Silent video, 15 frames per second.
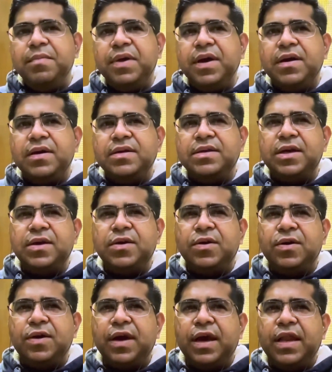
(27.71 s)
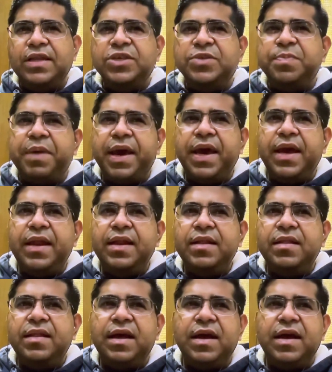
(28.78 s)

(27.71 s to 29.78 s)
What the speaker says: Because, in Spain,